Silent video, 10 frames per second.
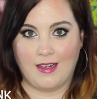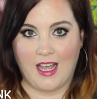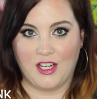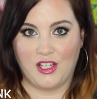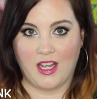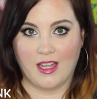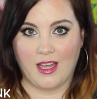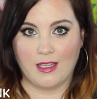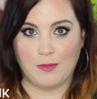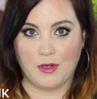Hashtag
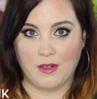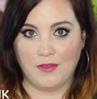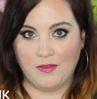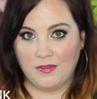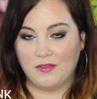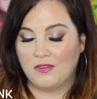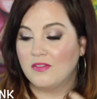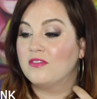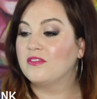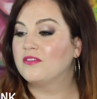Casper.
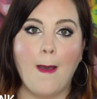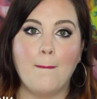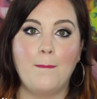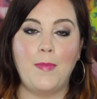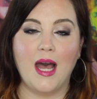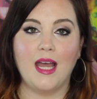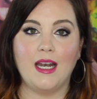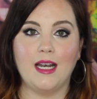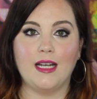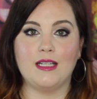
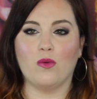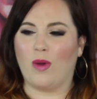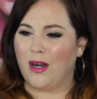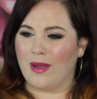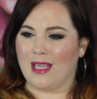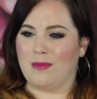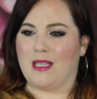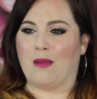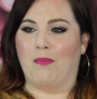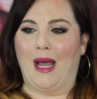But, why do I keep
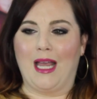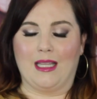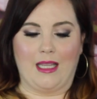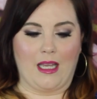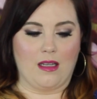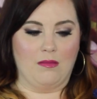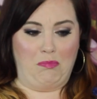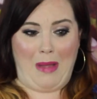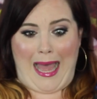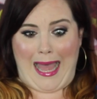saying but? Like,
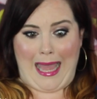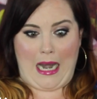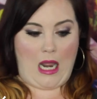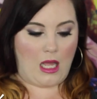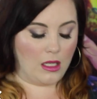but,